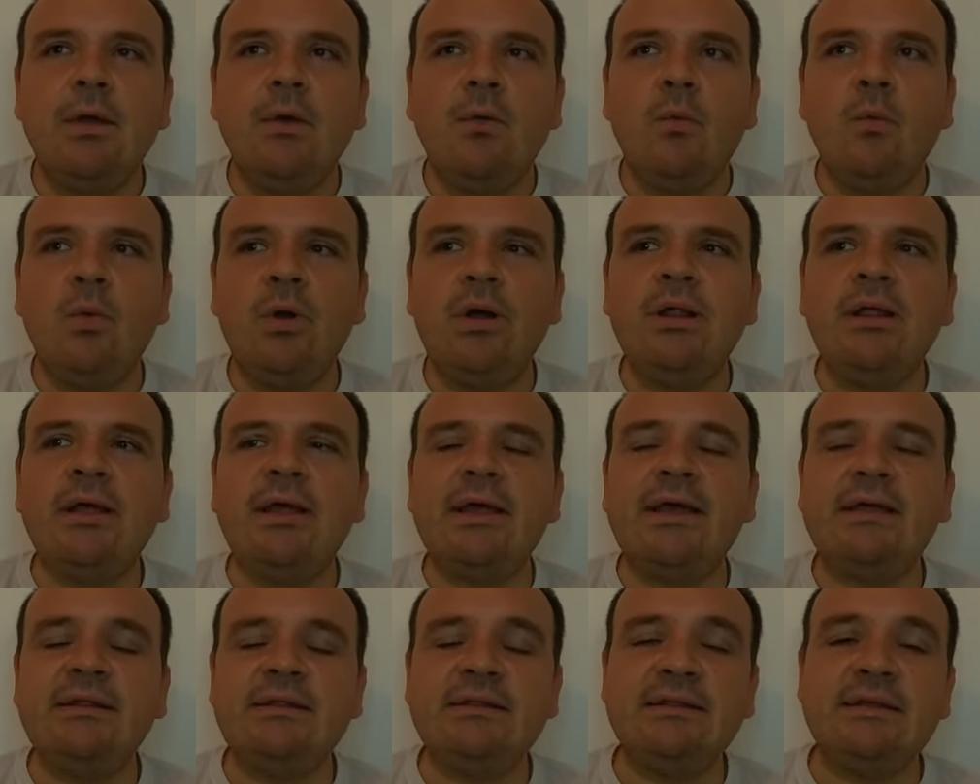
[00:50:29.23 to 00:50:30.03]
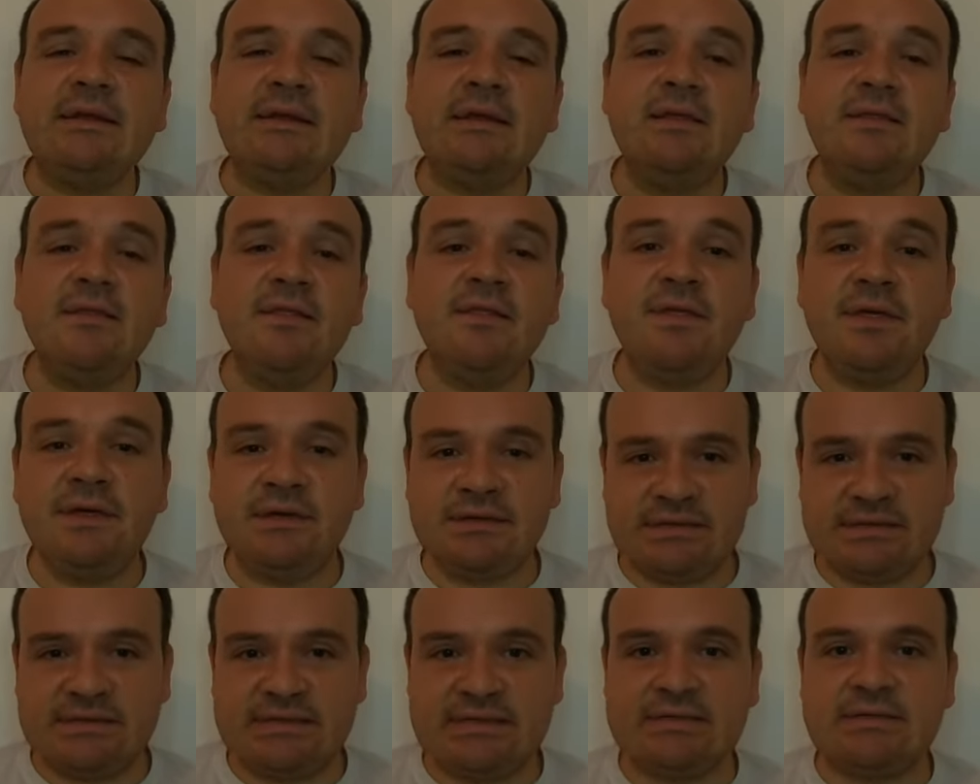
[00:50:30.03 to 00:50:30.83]
Well, and in
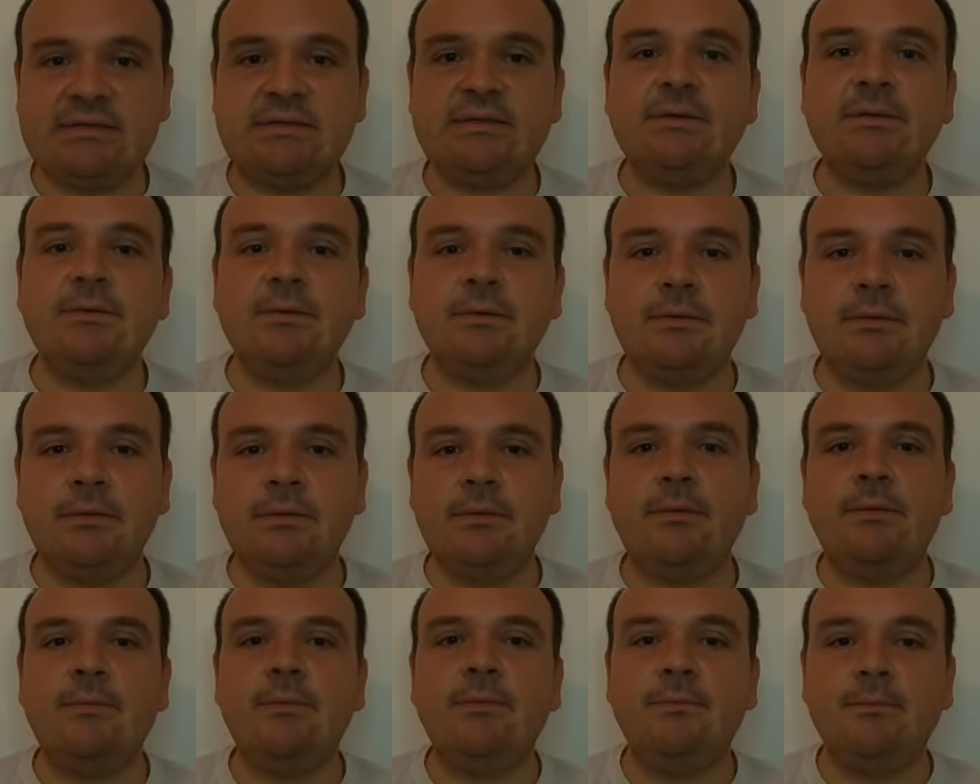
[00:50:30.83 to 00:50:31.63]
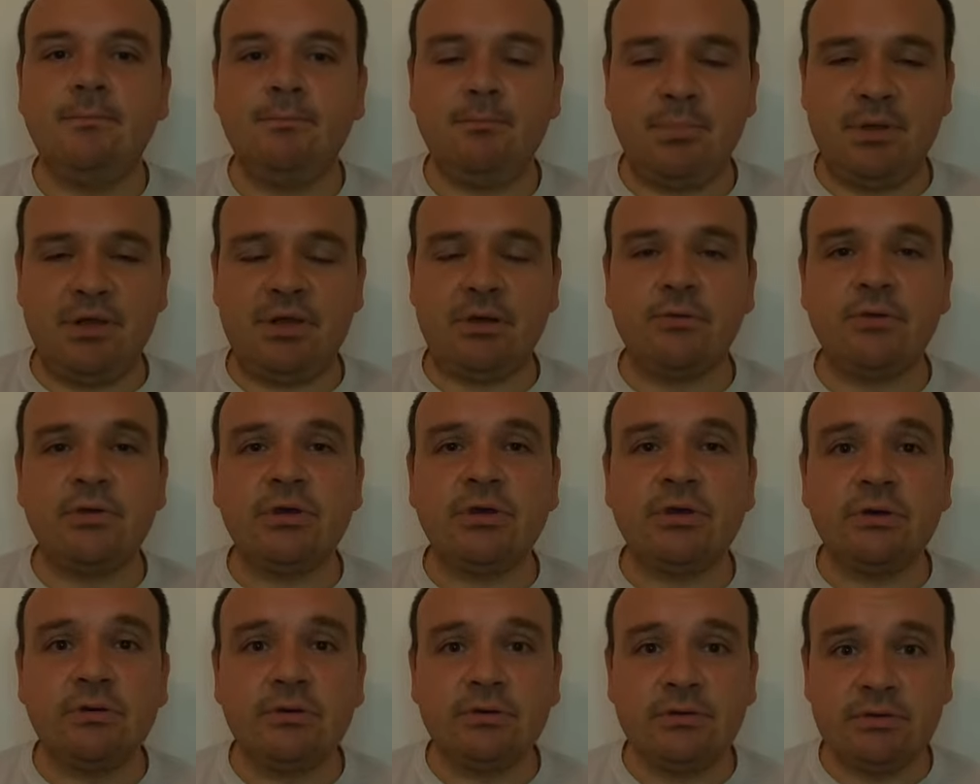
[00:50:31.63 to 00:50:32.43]
this
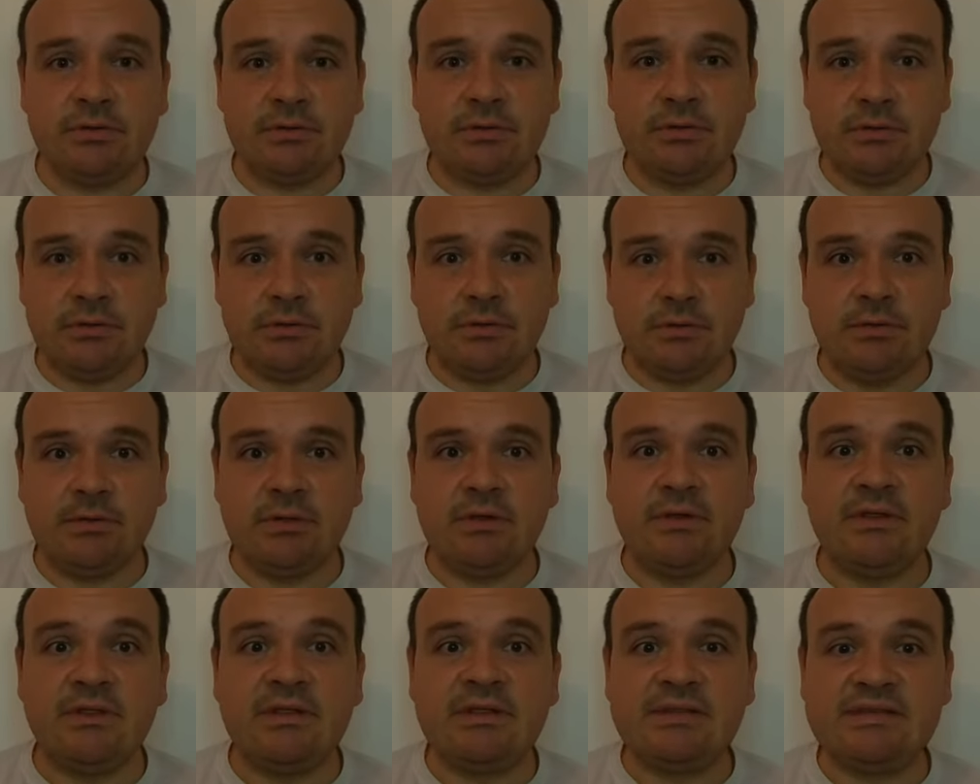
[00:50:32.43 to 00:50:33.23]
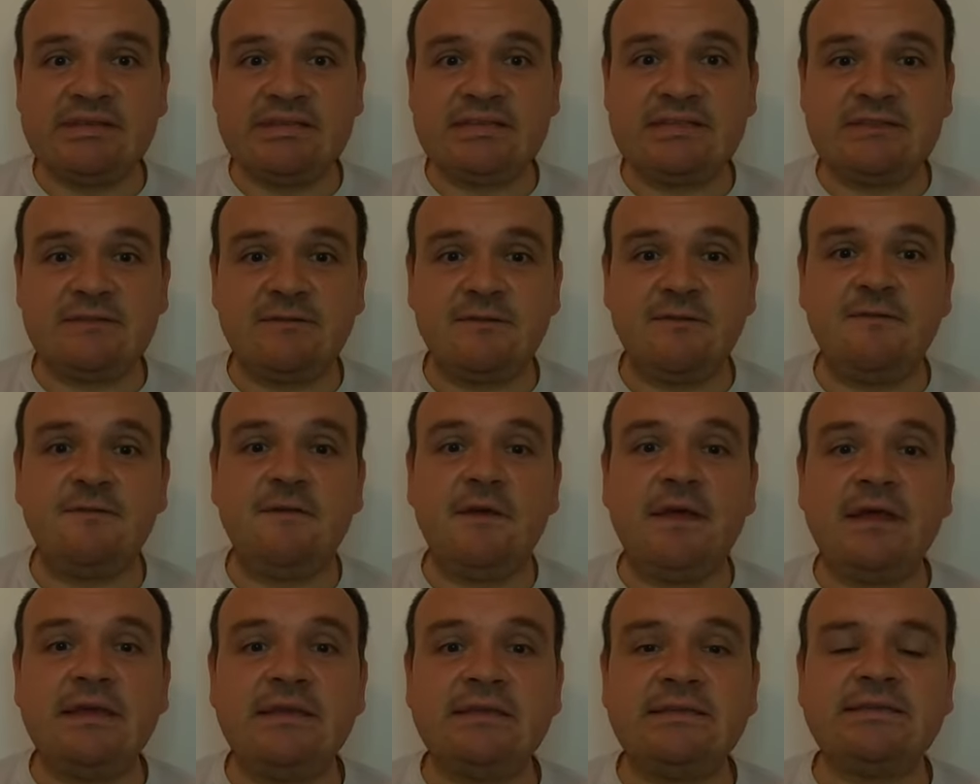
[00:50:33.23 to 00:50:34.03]
period, in this
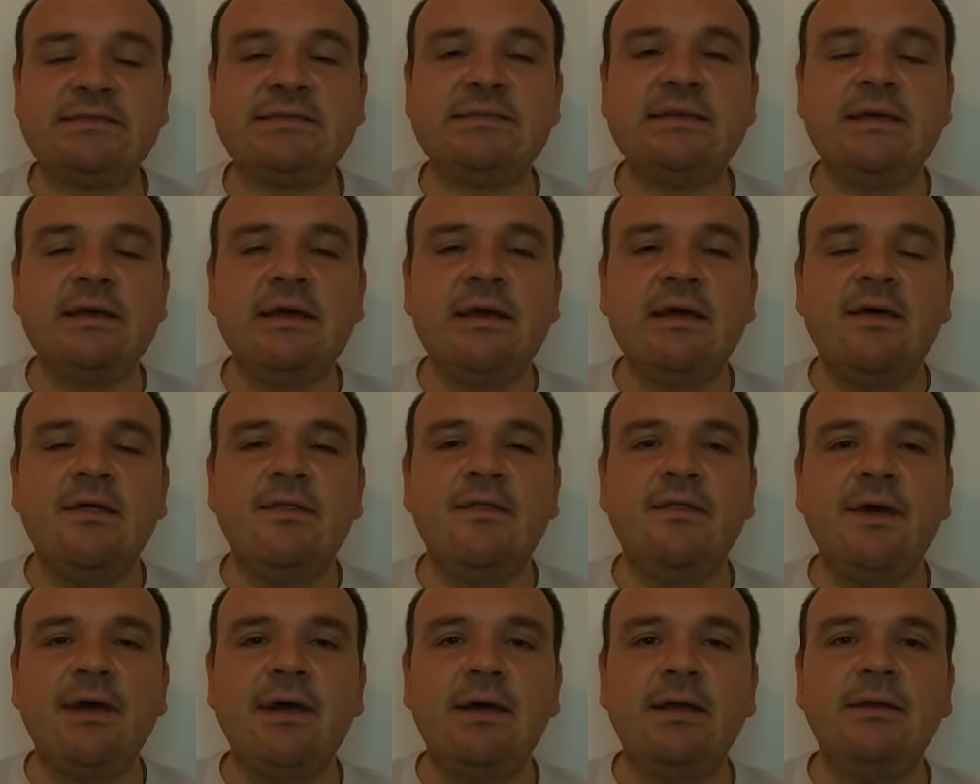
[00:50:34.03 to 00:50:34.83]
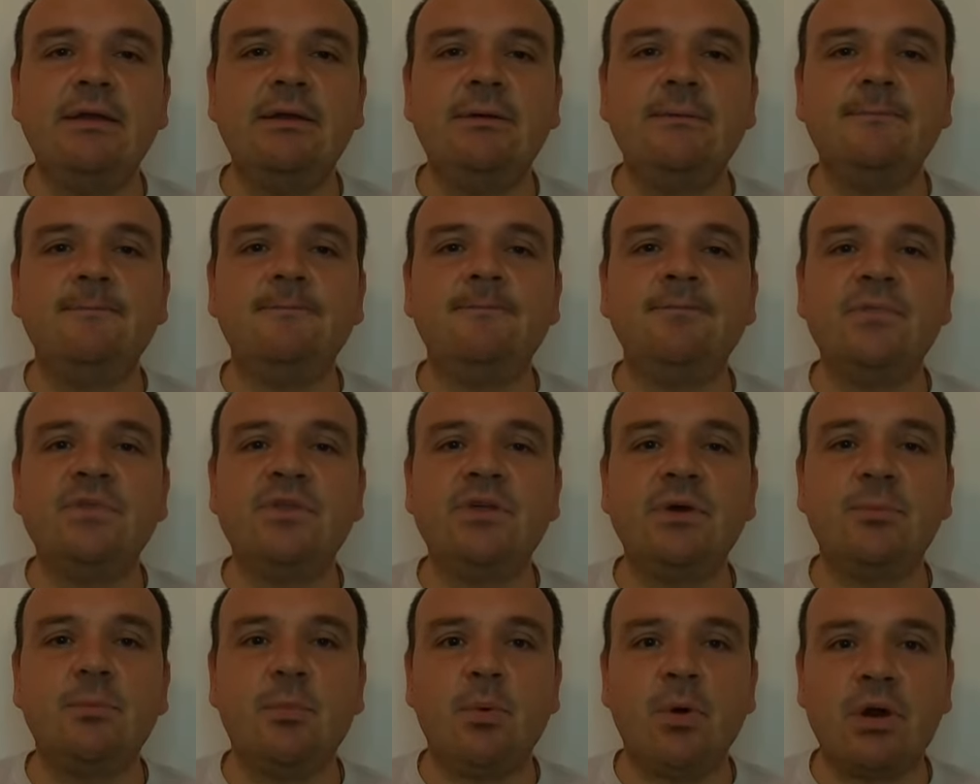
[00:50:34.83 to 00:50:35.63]
phase, then
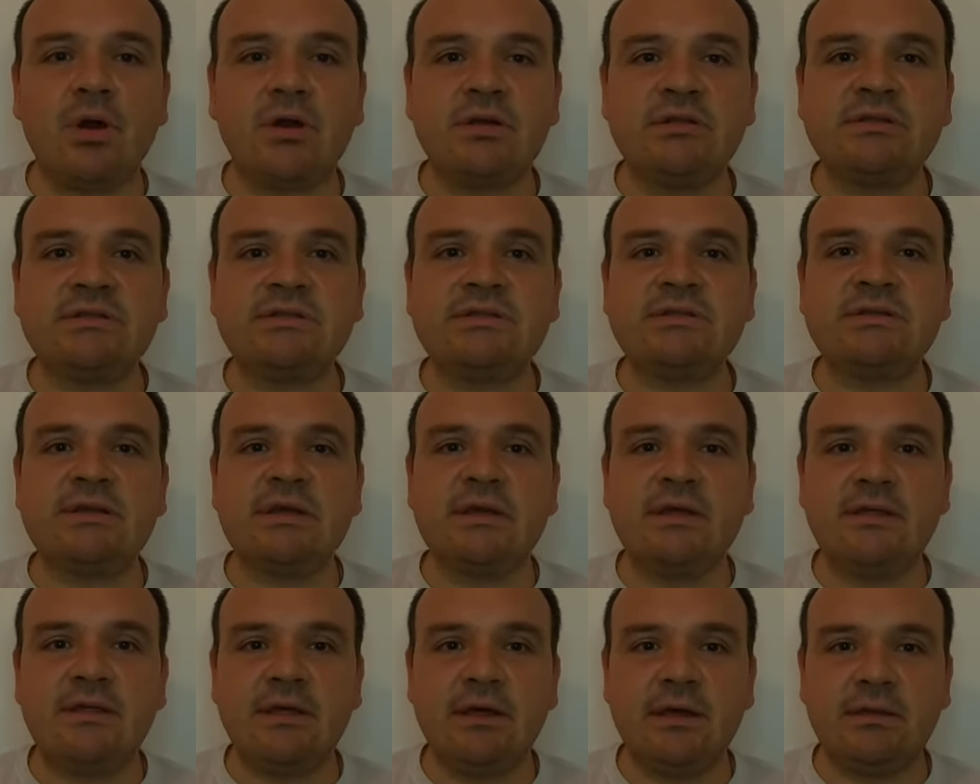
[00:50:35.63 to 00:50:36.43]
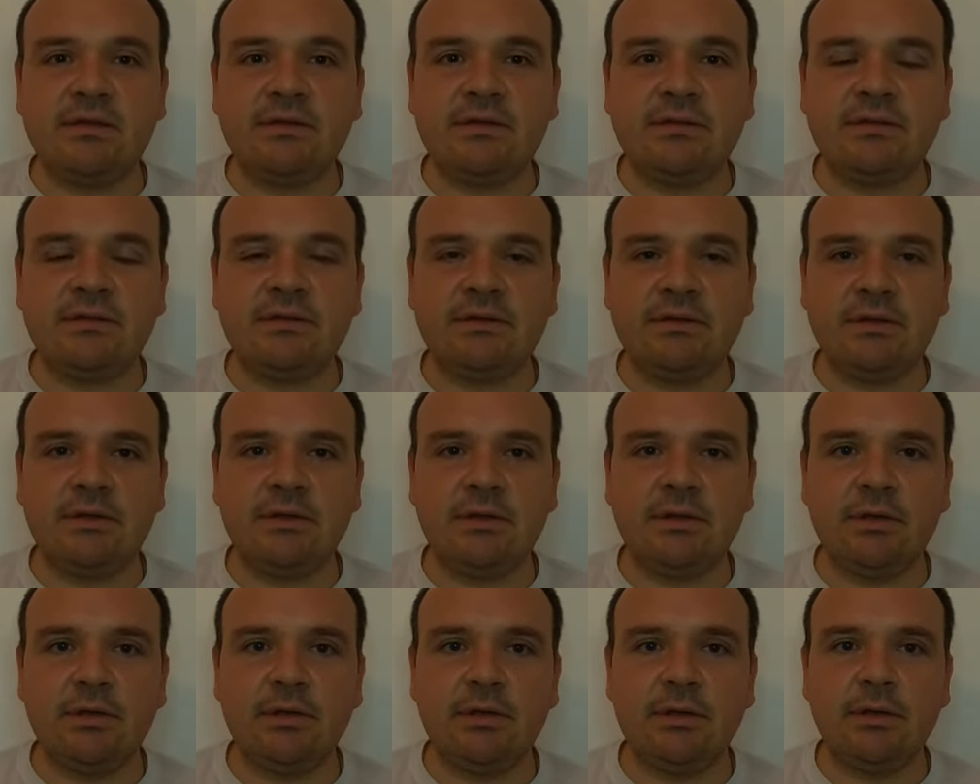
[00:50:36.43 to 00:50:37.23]
the parts that
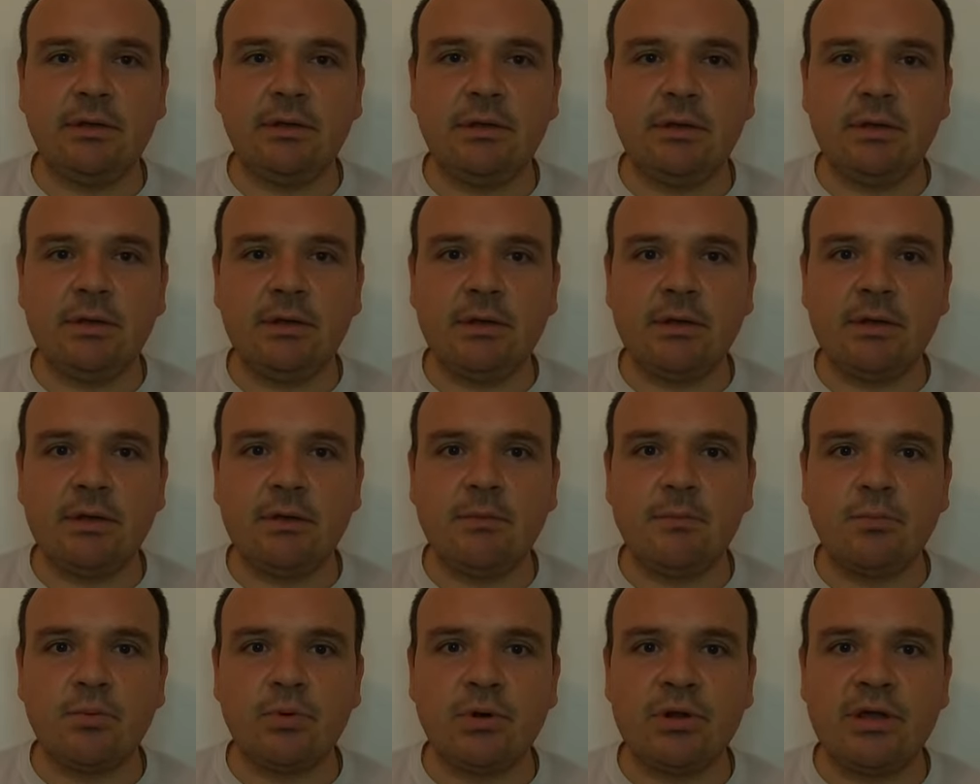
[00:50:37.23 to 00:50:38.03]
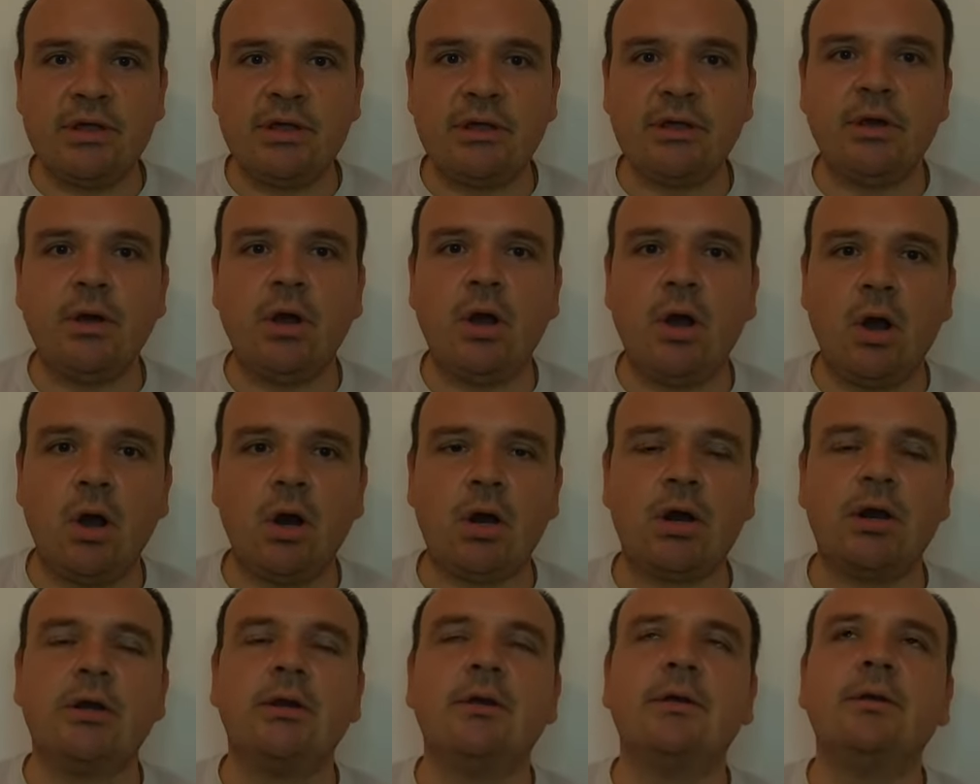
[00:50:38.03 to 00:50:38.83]
uh, break
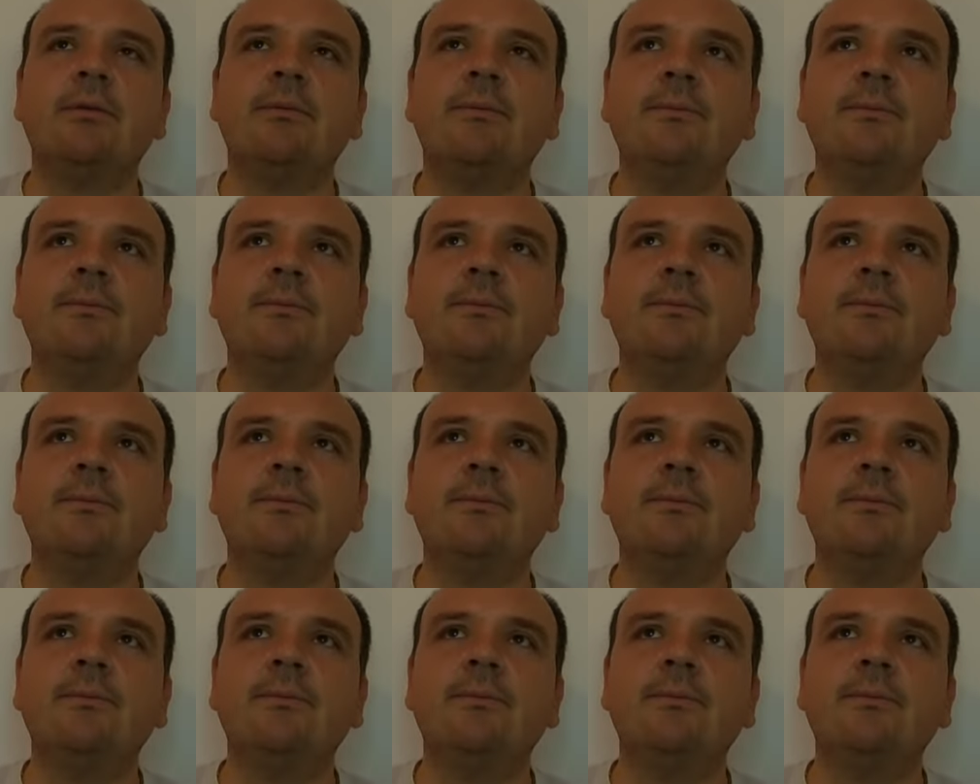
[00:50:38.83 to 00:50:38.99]
are